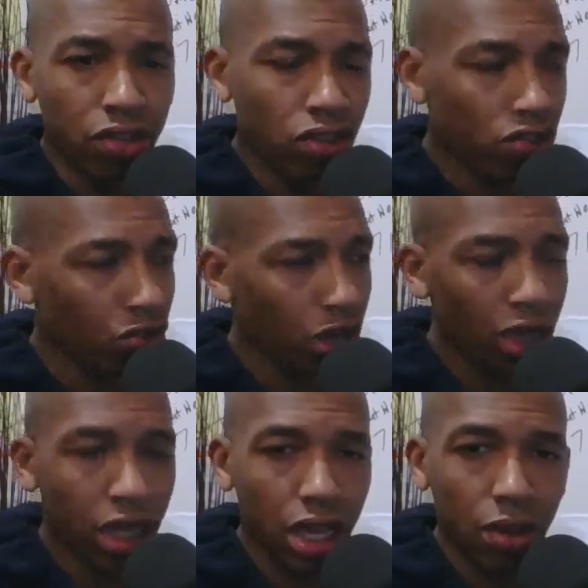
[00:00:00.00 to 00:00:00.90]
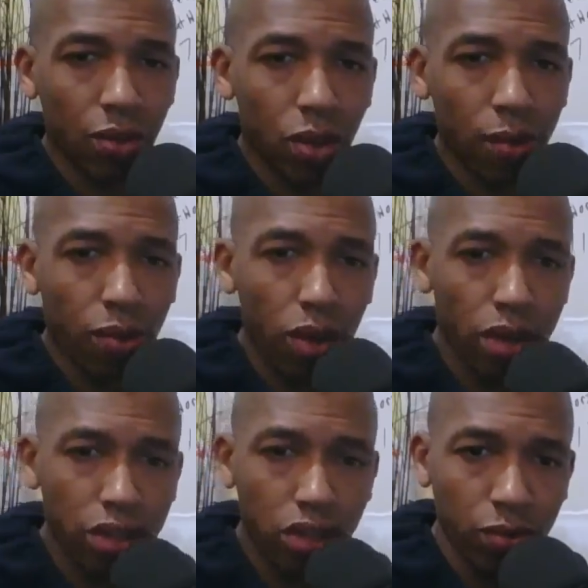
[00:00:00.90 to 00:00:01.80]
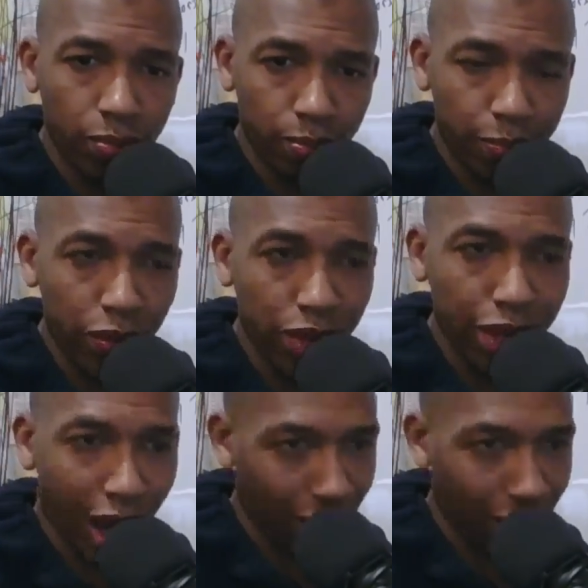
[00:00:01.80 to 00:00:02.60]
just so he can get $1.2 billion.